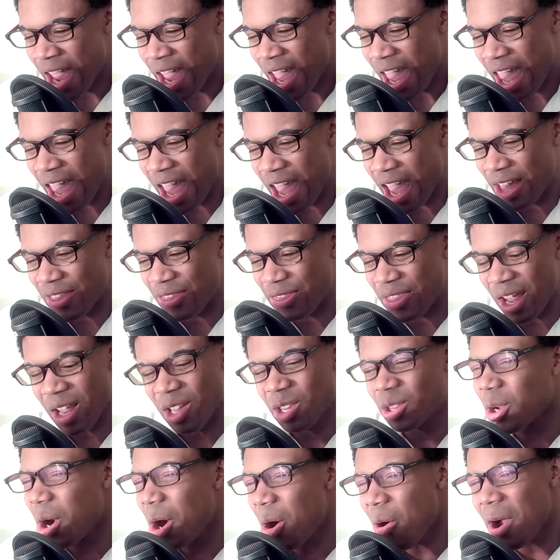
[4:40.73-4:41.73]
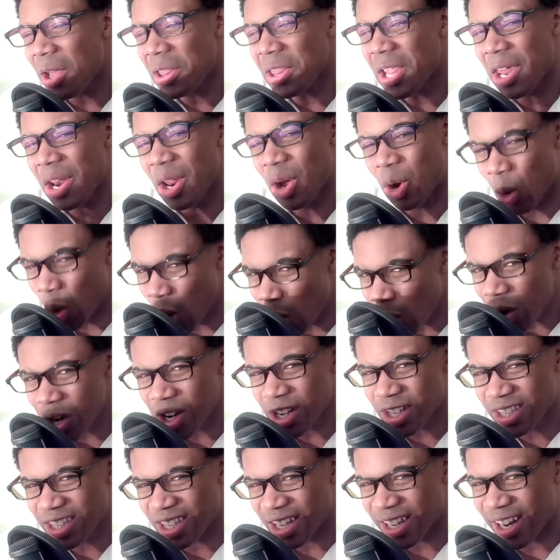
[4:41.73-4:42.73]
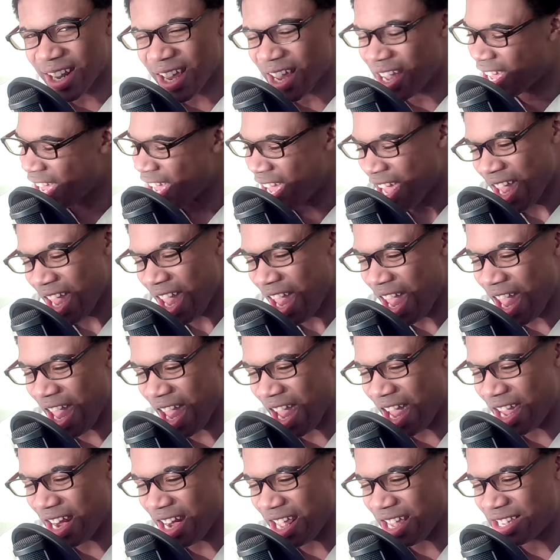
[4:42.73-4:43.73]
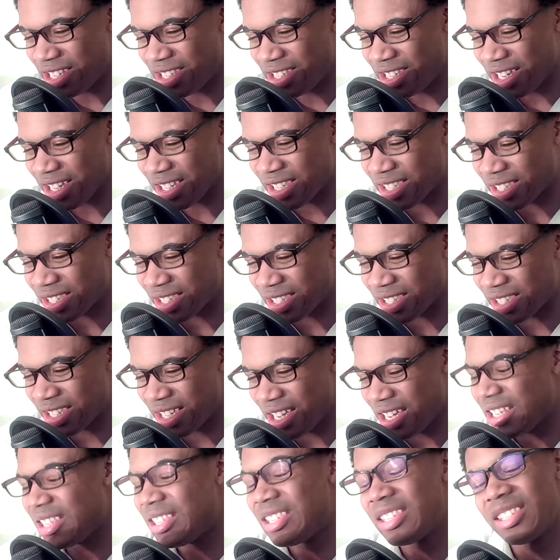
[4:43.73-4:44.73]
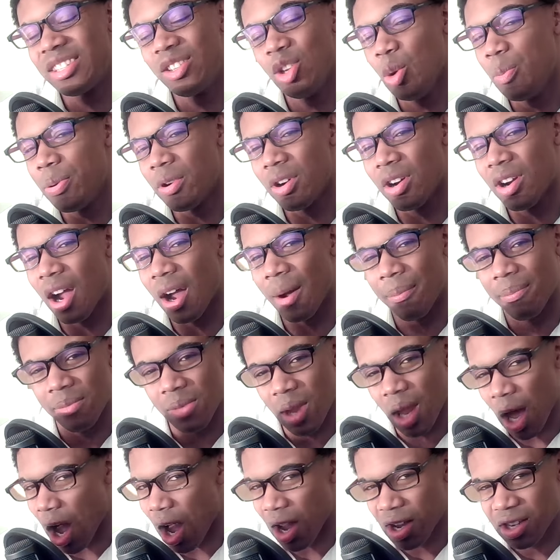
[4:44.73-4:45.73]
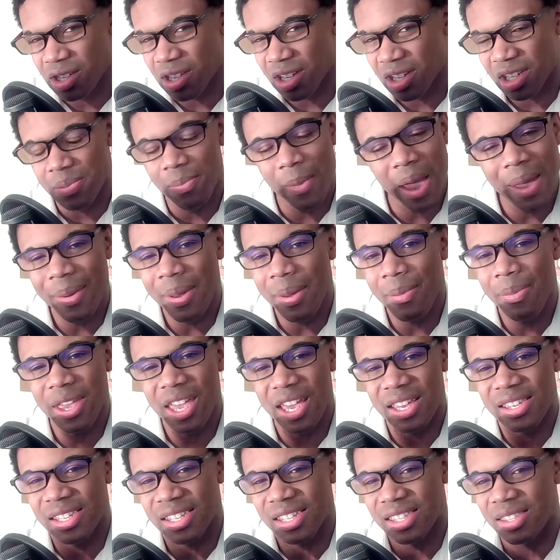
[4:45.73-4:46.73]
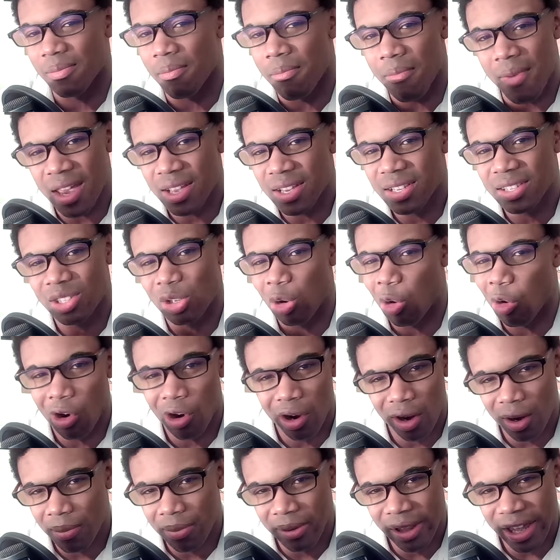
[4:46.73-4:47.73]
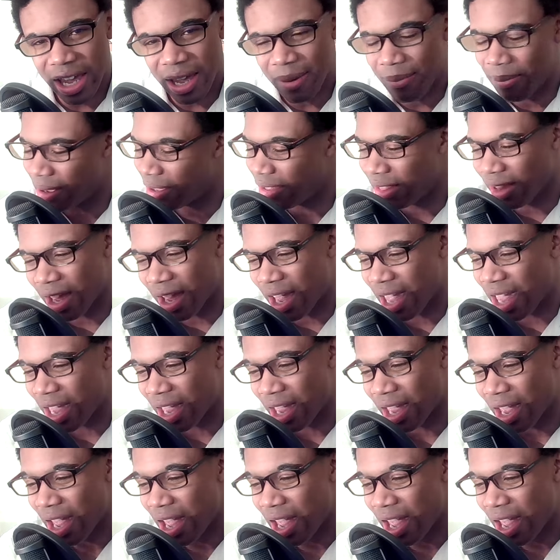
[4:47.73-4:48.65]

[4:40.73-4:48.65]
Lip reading: and they throw a lot of horns in it, and it's super obnoxious. Maybe because it's mixed horribly, but like